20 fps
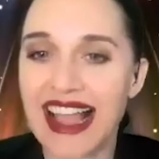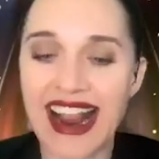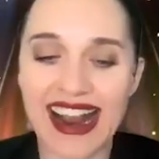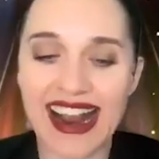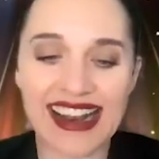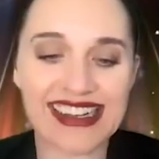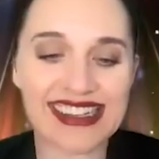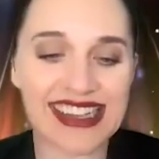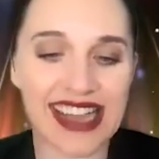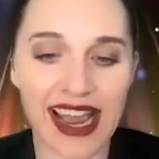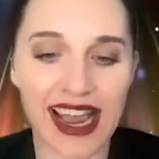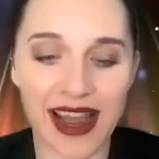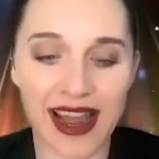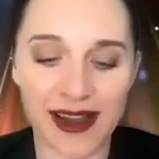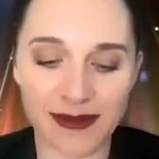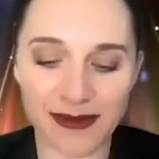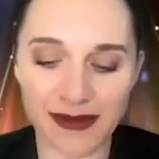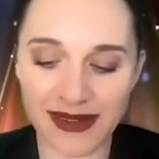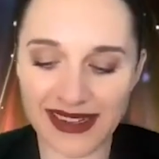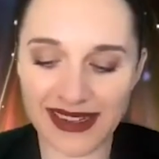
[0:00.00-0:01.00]
And,
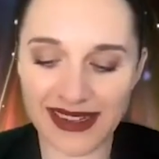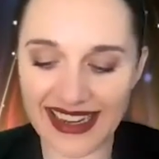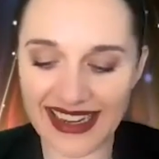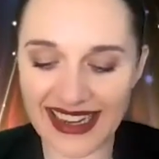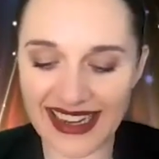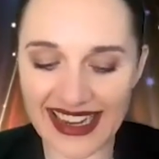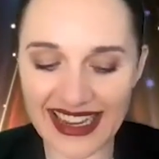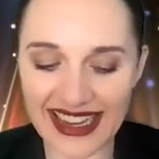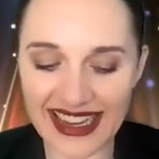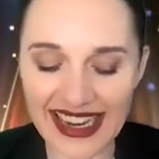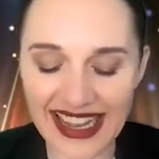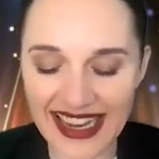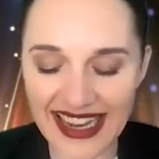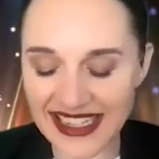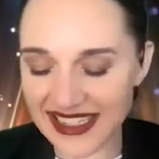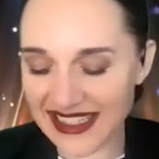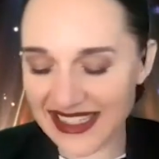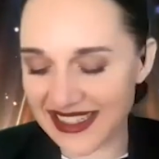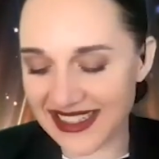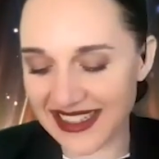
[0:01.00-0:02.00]
um, you know, I
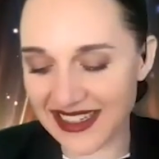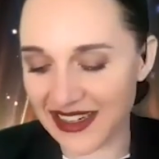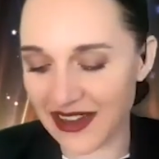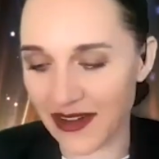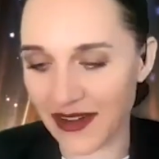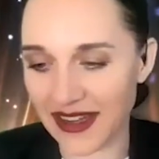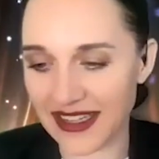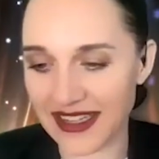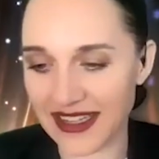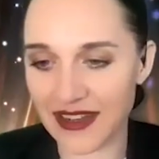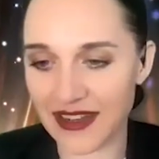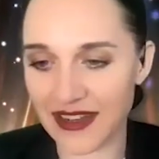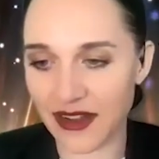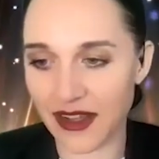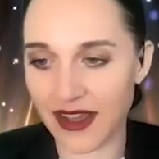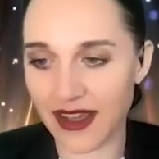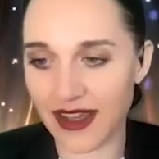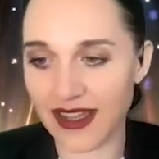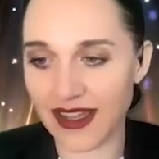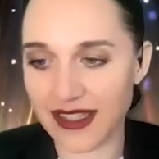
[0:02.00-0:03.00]
just, you know, it, it,
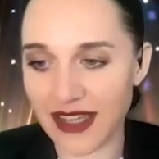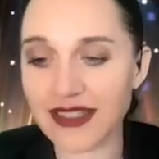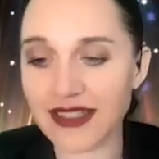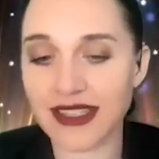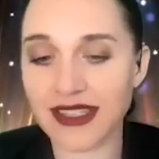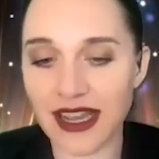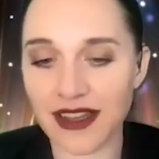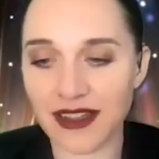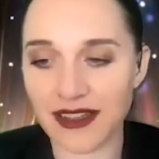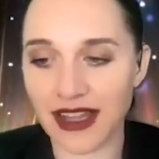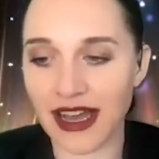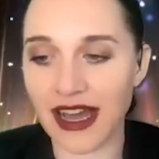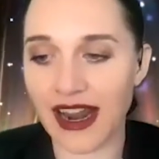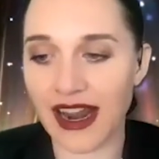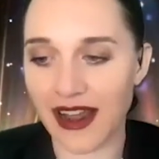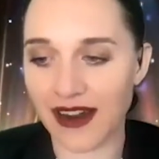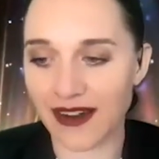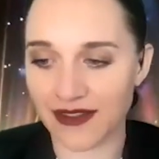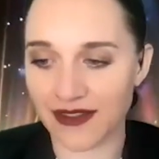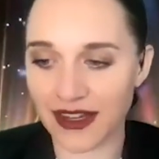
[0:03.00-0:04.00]
it does take a lot
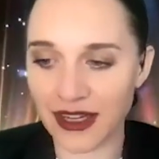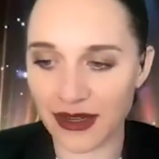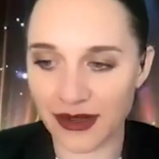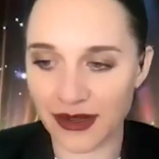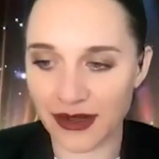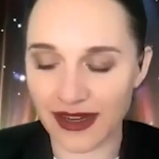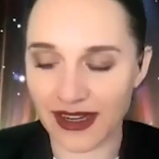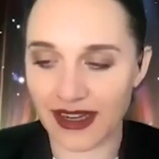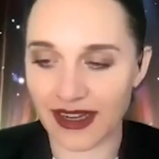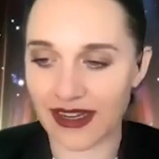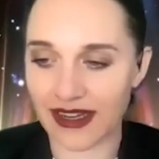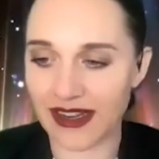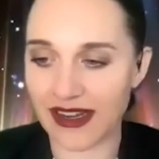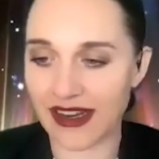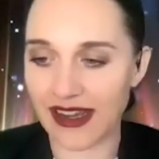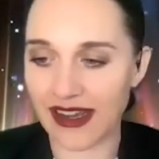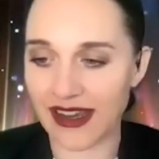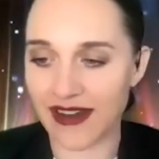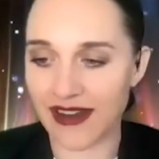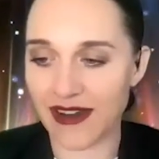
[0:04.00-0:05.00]
out of you.
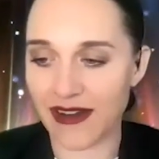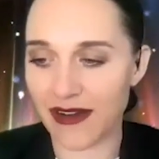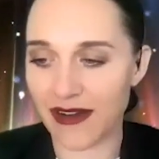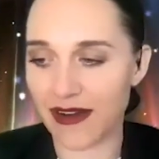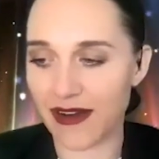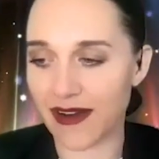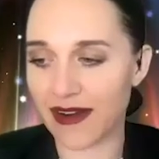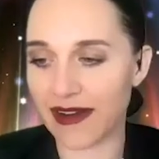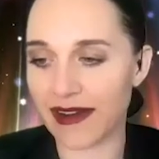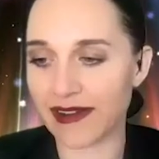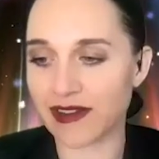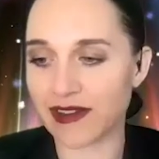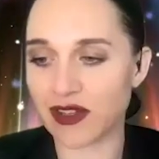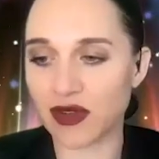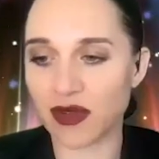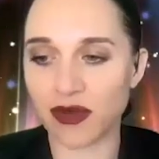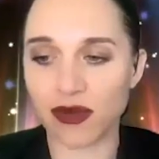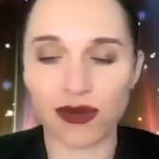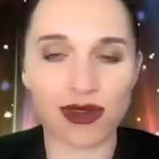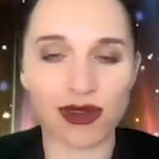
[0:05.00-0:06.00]
And I, I, I
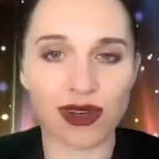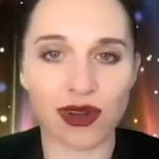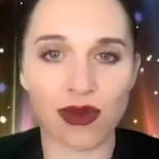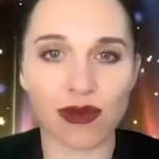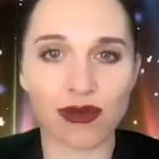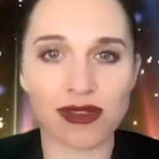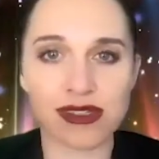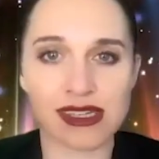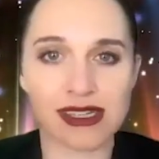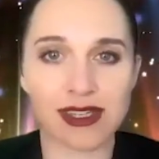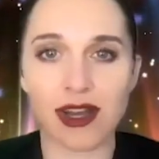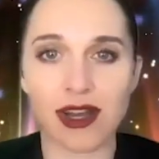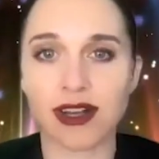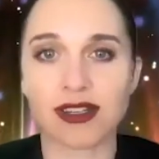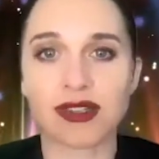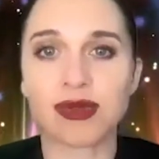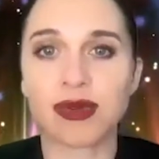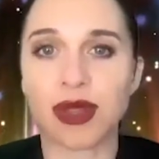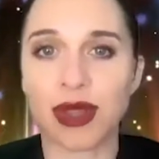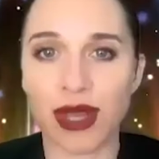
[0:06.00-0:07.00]
do, you know, to talk
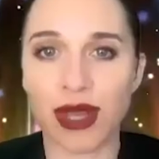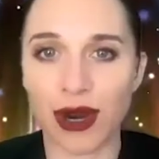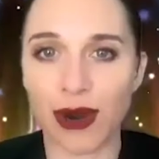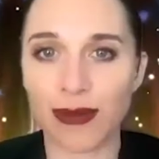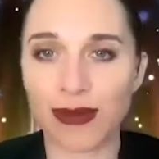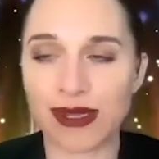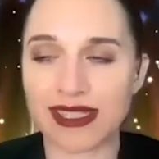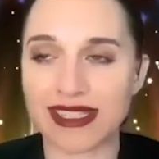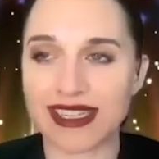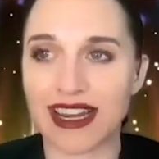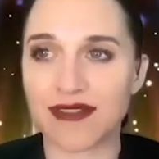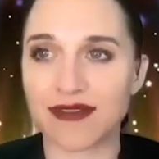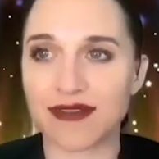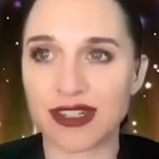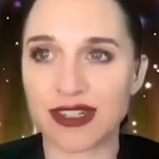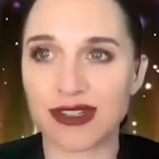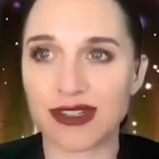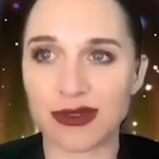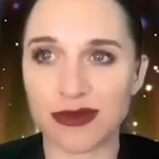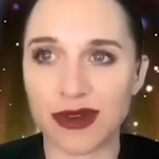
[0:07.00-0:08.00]
to a therapist
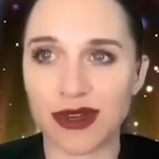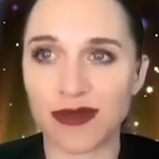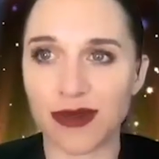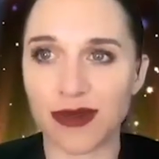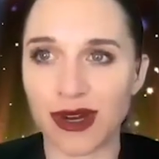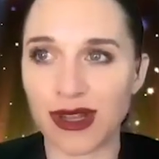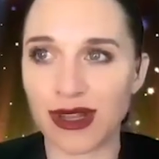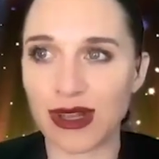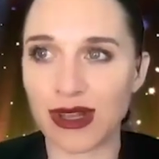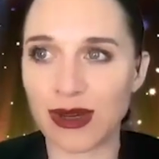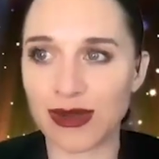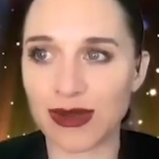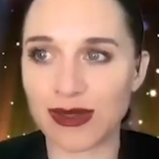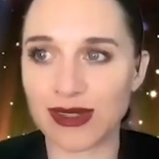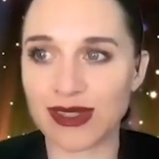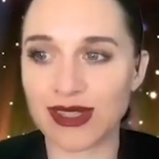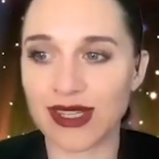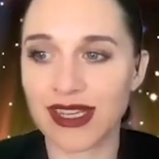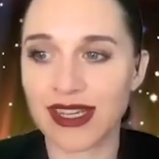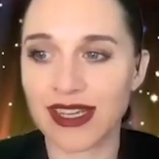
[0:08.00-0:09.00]
after doing one of
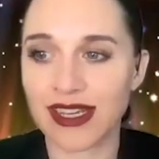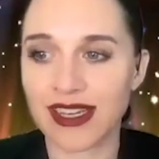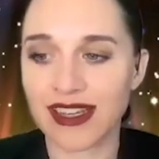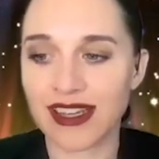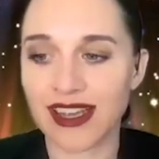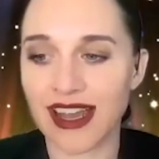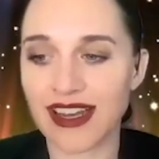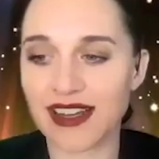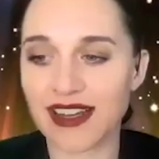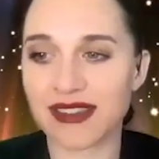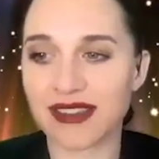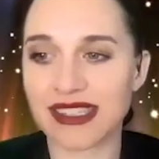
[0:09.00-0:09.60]
those kind of